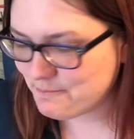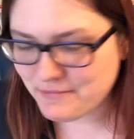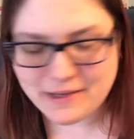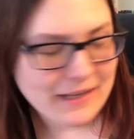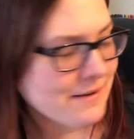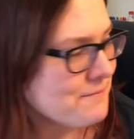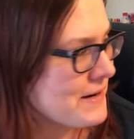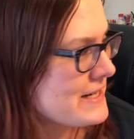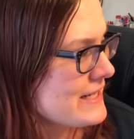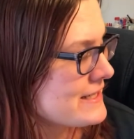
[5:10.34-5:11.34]
But my
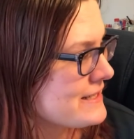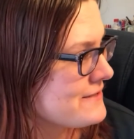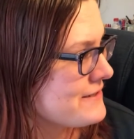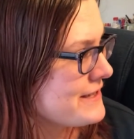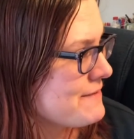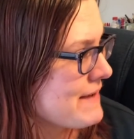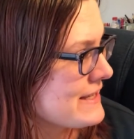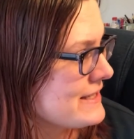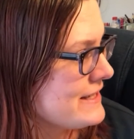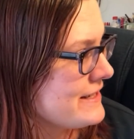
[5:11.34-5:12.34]
desk is really
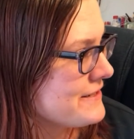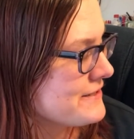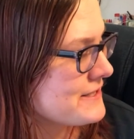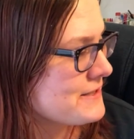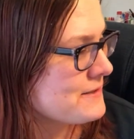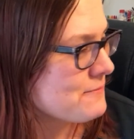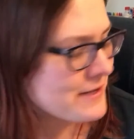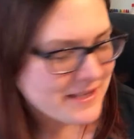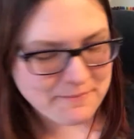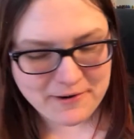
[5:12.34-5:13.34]
messy and yours is
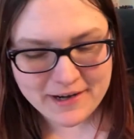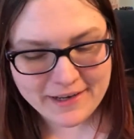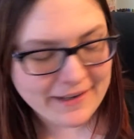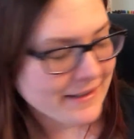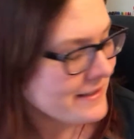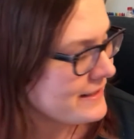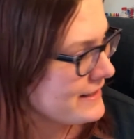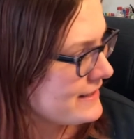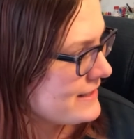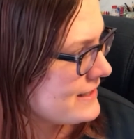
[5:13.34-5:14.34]
really pretty.
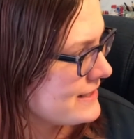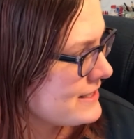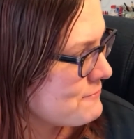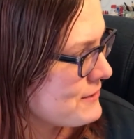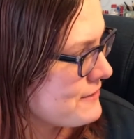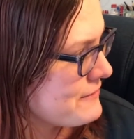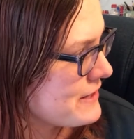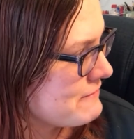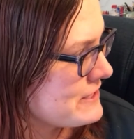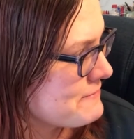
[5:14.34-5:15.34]
Someone who
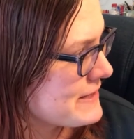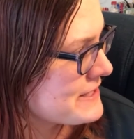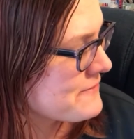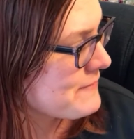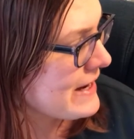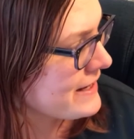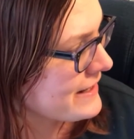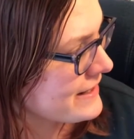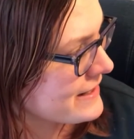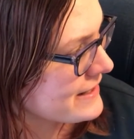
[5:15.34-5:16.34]
loves you must have made it.